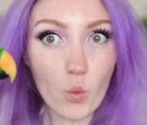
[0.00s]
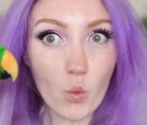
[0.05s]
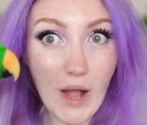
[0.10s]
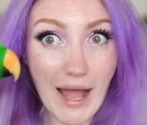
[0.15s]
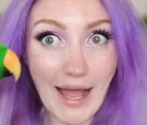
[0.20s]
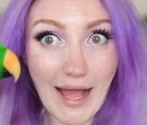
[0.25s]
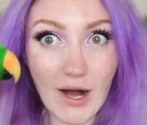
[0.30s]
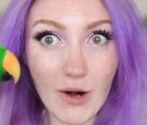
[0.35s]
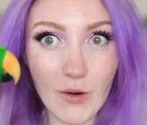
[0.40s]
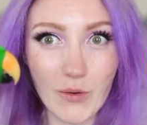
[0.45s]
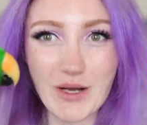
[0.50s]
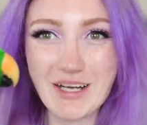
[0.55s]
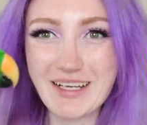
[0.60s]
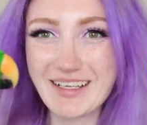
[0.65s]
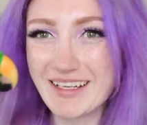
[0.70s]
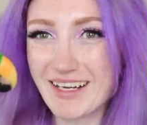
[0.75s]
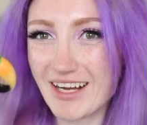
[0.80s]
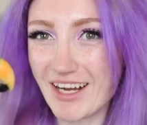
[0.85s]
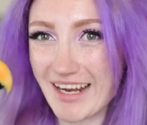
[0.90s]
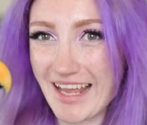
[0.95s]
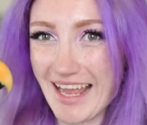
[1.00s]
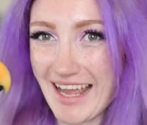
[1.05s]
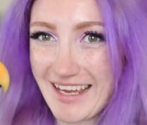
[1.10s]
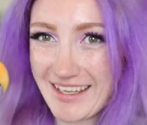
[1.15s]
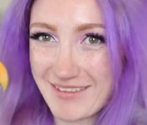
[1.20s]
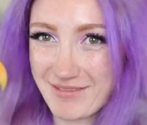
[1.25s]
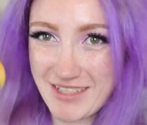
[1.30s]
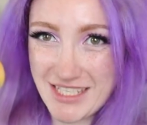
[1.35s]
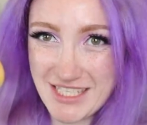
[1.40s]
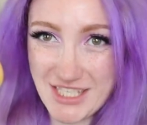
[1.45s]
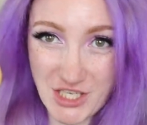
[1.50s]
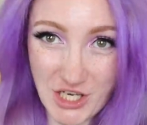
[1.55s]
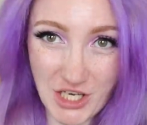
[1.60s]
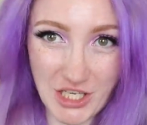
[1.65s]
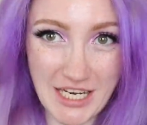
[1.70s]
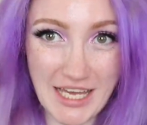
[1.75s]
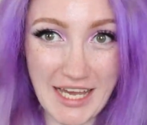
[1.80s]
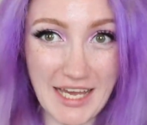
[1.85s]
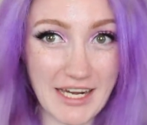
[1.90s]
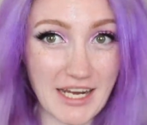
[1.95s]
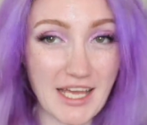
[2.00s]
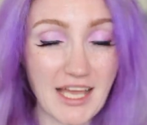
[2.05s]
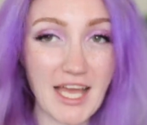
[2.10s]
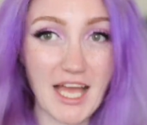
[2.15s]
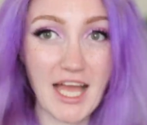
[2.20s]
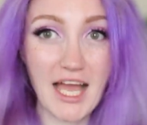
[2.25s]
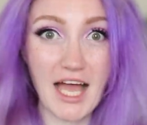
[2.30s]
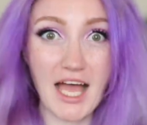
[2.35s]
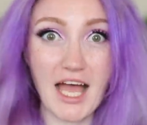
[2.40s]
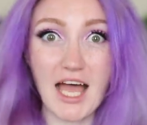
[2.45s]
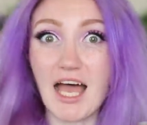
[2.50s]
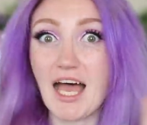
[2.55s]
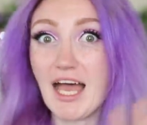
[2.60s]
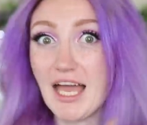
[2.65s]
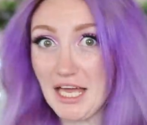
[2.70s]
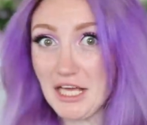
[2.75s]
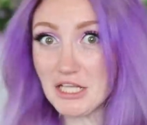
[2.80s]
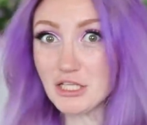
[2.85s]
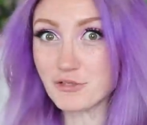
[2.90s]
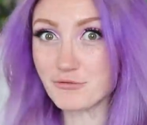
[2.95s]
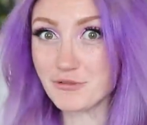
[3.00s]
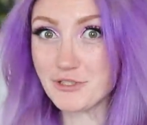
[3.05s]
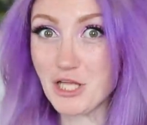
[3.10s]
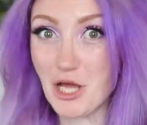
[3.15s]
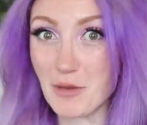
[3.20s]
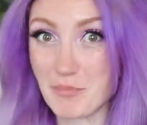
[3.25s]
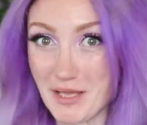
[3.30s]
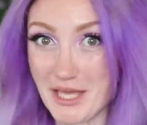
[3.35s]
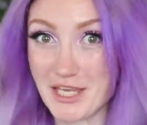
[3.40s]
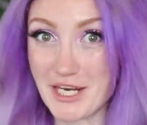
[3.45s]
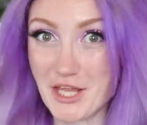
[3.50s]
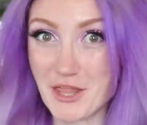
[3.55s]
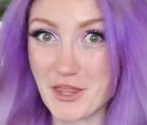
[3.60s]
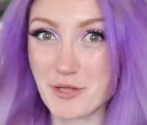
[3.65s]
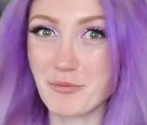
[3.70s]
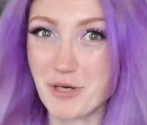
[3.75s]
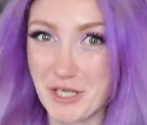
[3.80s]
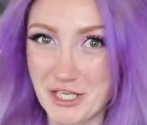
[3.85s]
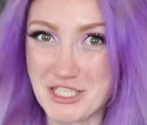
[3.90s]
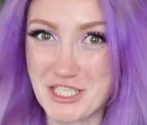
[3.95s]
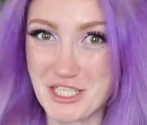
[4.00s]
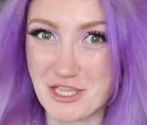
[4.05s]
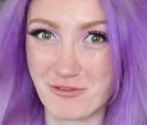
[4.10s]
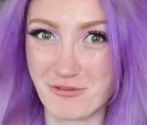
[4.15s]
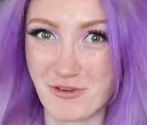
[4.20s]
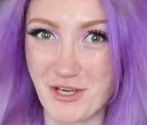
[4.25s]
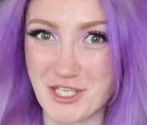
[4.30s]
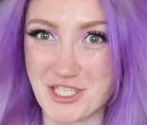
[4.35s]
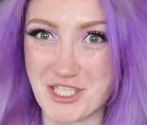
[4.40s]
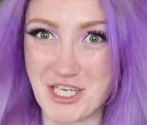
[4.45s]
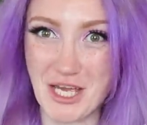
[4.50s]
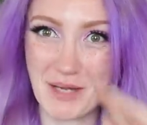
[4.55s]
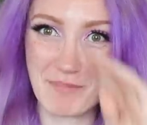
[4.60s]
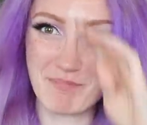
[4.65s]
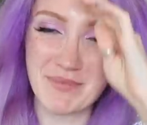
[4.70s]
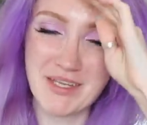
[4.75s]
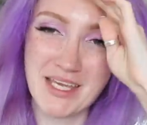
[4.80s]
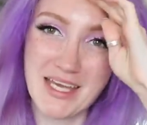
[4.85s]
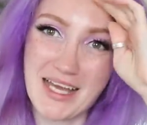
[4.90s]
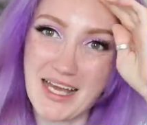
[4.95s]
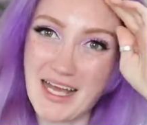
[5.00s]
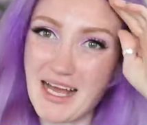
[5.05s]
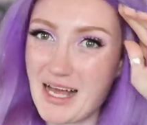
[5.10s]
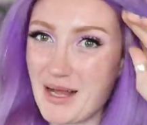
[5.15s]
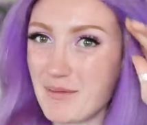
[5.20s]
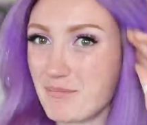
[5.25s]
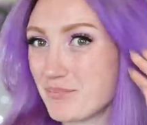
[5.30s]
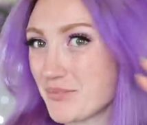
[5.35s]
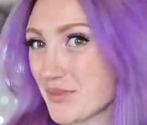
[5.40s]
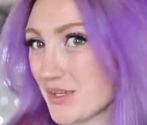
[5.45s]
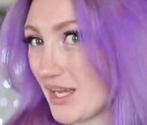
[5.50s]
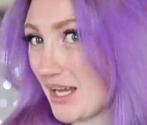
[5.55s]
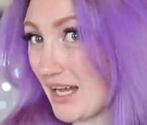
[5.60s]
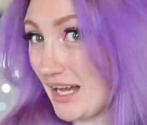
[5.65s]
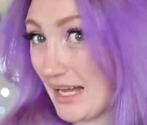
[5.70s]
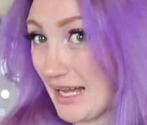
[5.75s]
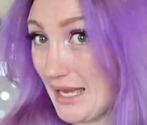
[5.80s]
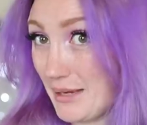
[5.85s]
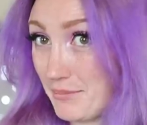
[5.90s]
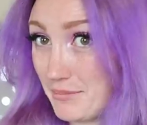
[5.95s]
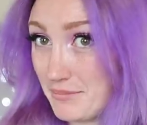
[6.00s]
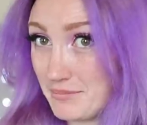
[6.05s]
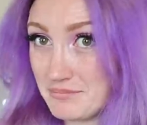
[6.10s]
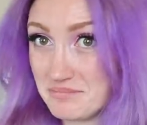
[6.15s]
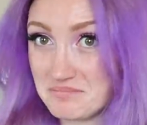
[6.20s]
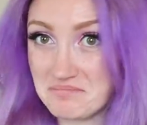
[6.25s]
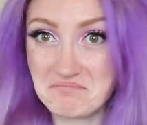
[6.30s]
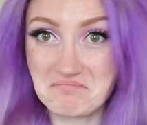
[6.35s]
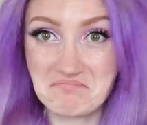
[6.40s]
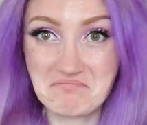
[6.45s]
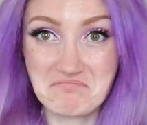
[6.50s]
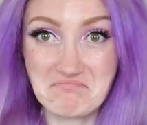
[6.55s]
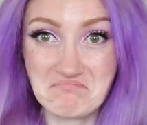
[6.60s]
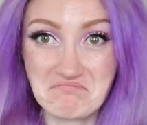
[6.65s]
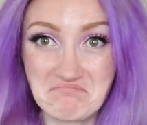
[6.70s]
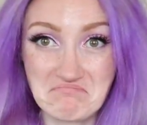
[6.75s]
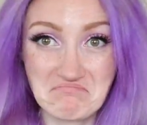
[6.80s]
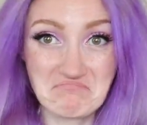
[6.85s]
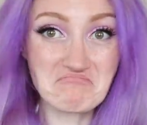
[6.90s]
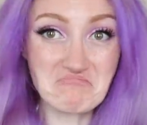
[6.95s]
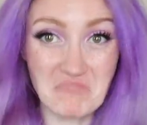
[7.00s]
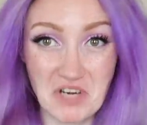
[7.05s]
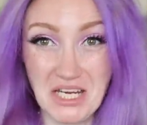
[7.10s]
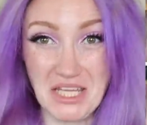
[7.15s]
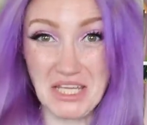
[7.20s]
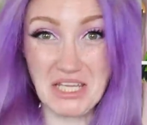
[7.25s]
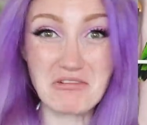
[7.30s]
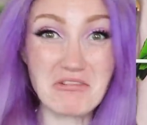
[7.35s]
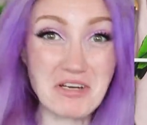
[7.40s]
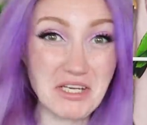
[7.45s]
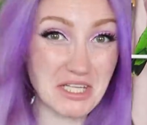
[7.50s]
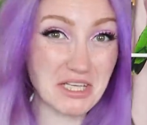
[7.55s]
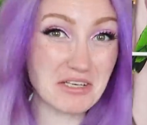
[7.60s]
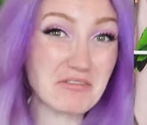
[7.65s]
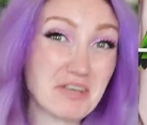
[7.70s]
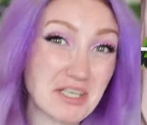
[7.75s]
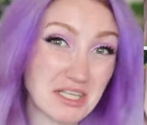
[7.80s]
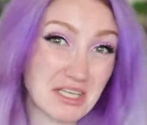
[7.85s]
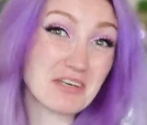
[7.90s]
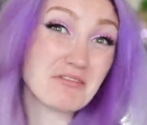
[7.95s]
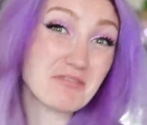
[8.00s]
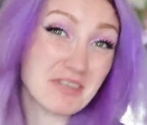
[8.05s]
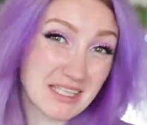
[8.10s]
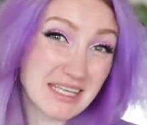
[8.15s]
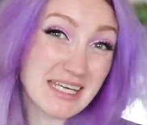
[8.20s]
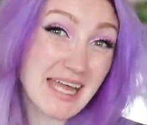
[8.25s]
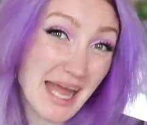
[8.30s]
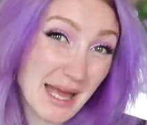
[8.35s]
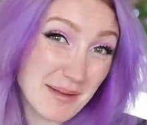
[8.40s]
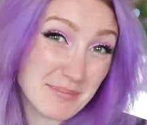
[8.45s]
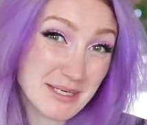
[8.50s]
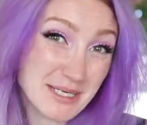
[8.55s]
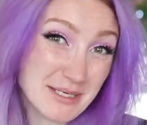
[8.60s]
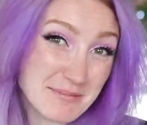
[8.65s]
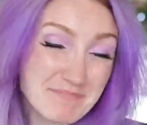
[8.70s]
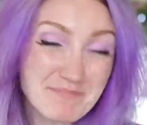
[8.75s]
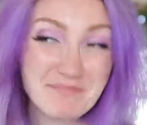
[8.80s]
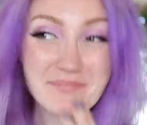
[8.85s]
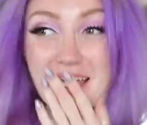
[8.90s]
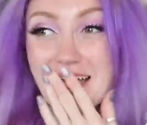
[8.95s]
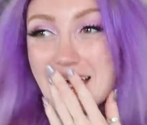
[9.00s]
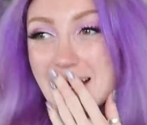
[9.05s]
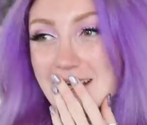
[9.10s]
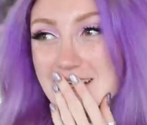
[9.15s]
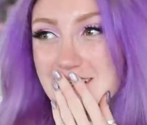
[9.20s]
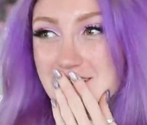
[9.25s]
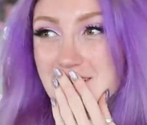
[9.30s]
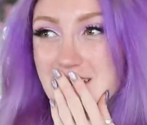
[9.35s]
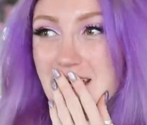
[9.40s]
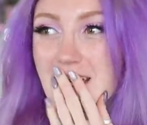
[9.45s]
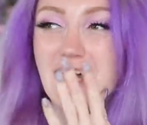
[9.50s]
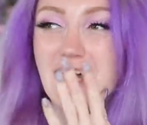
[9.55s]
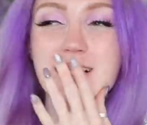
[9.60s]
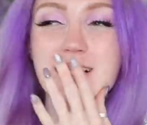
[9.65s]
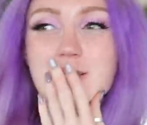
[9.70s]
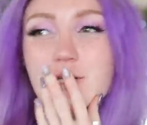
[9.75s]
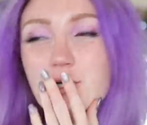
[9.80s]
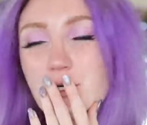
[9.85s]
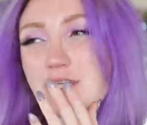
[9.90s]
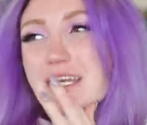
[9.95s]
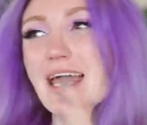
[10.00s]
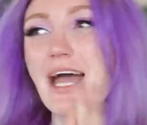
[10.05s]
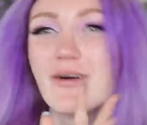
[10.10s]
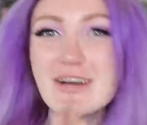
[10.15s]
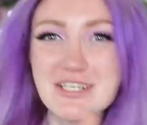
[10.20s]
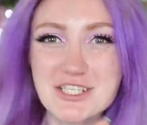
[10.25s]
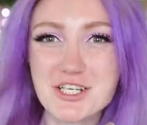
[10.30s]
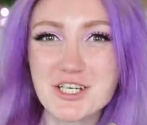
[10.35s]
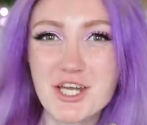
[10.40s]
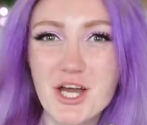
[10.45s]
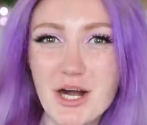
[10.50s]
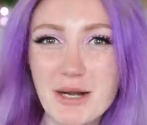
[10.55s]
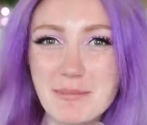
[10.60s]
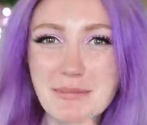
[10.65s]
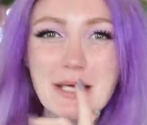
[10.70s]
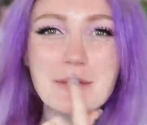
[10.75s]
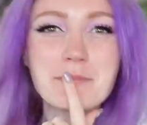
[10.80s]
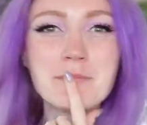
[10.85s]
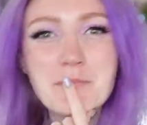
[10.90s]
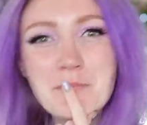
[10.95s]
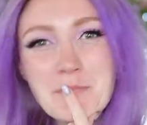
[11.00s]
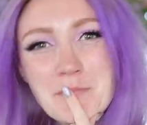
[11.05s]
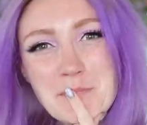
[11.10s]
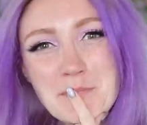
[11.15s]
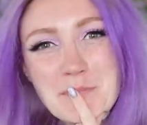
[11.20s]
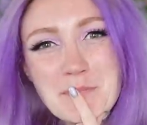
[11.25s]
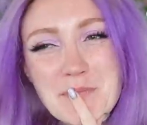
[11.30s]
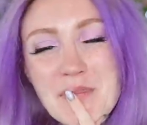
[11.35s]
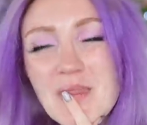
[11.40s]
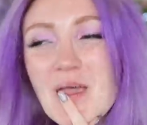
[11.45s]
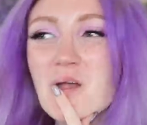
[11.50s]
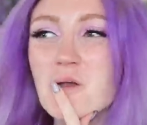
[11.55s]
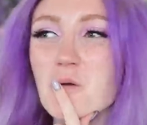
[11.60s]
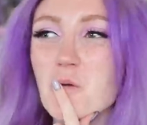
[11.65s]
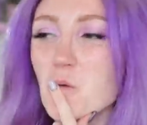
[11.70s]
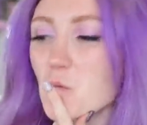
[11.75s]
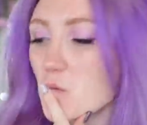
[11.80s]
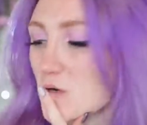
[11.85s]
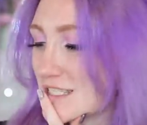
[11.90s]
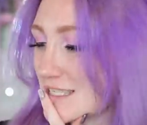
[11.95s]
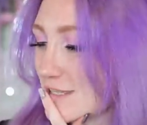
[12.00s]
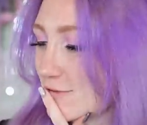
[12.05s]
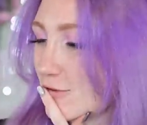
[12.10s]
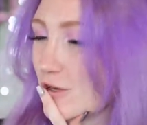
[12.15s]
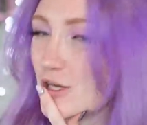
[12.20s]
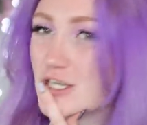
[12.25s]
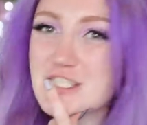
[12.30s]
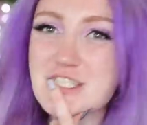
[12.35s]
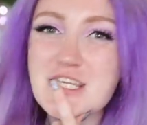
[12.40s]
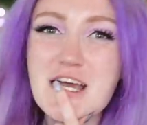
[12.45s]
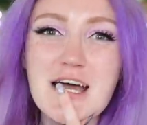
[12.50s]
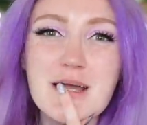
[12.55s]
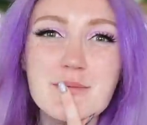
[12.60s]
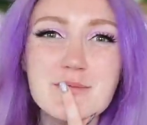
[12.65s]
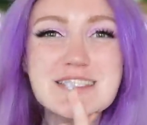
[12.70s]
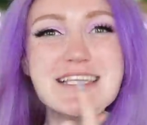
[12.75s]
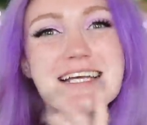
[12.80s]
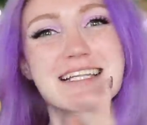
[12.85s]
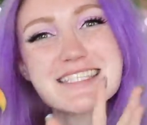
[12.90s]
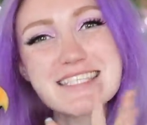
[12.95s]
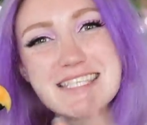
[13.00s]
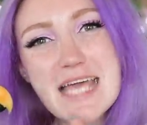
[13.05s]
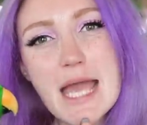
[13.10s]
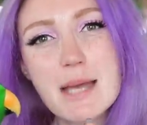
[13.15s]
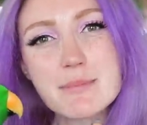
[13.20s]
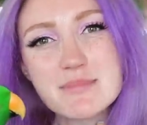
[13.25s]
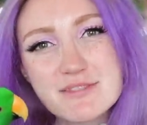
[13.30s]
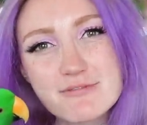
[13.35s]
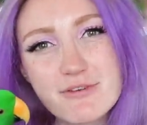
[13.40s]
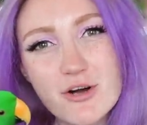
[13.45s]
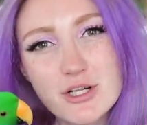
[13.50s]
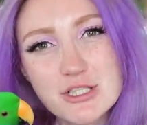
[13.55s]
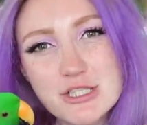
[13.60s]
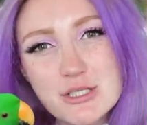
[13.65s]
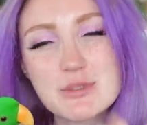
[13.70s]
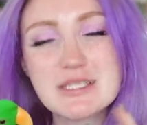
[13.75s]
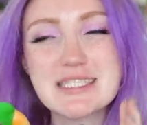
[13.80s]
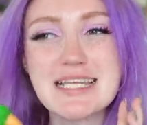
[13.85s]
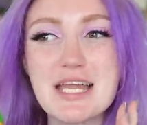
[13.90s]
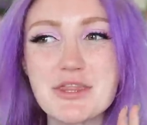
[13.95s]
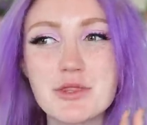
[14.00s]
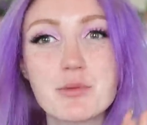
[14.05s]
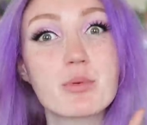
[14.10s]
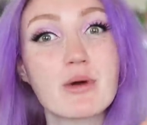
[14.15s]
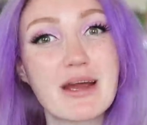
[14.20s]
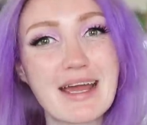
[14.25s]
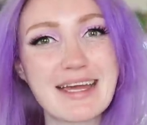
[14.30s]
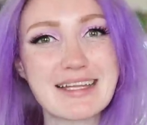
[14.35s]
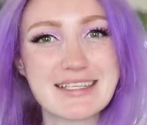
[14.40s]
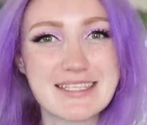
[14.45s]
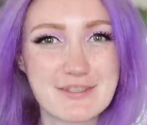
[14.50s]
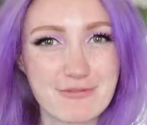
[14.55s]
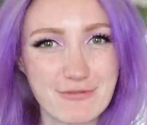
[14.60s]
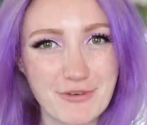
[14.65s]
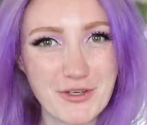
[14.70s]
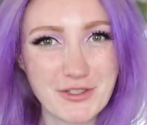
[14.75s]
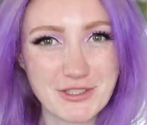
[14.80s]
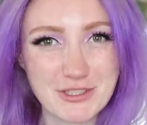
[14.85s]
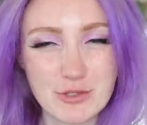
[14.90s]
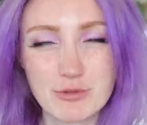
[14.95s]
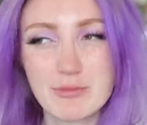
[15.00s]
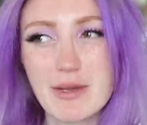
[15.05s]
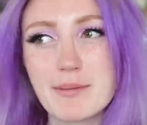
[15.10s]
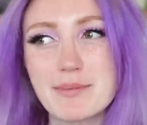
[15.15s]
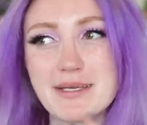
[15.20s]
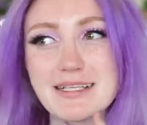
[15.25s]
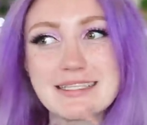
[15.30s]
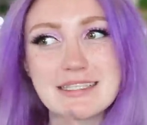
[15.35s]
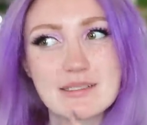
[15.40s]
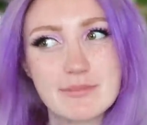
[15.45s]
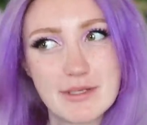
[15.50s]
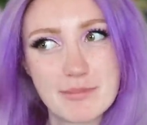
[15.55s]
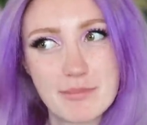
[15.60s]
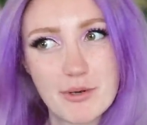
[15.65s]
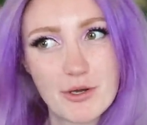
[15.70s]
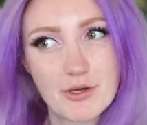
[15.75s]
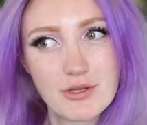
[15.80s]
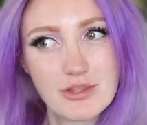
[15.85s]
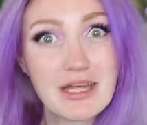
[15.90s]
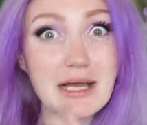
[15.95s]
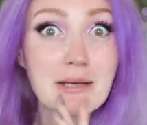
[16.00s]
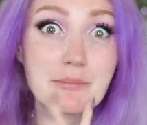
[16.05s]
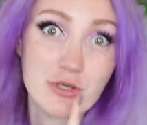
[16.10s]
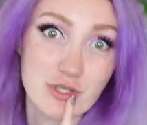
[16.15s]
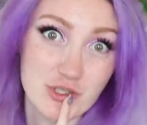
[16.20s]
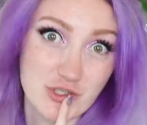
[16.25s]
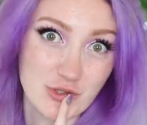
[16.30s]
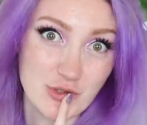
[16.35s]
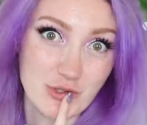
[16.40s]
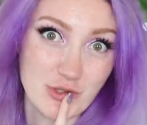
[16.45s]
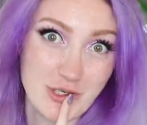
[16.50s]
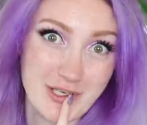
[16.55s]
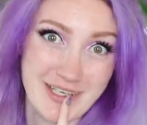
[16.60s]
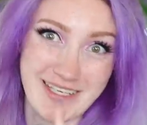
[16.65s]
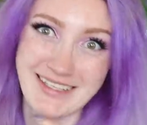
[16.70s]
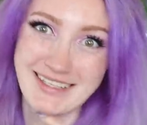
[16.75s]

wow. Okay, this turned out a hell of a lot better than what it did the first time. Um, I'm really, really, really, really happy. And I, look, now I don't know, I'm like, hmm, was the first time, was that Sam's fault or was that the brand's fault? Or maybe a little bit of both, I'm not sure.